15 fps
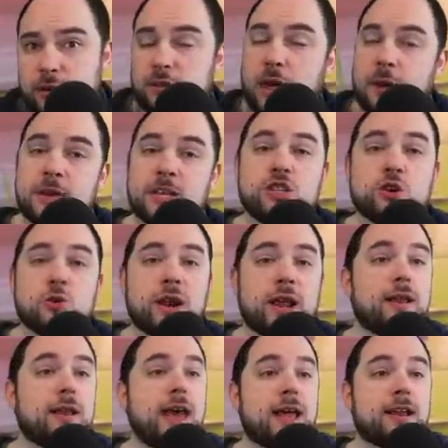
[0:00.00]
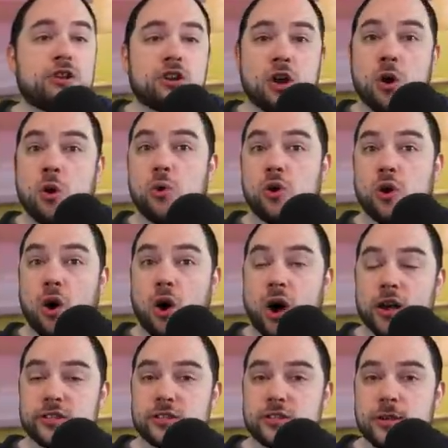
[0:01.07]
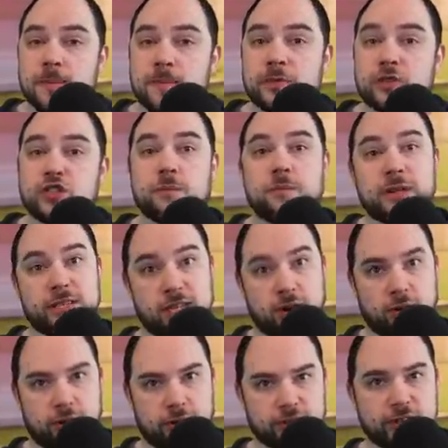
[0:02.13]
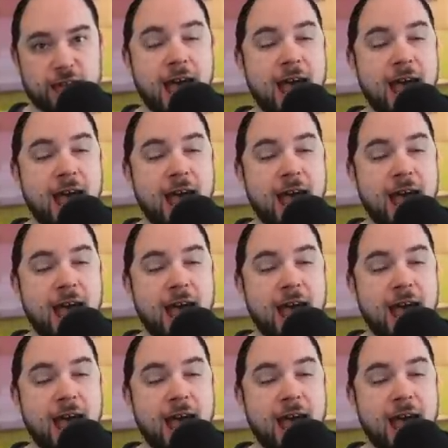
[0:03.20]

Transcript: Let me do it at, at no cost to materials.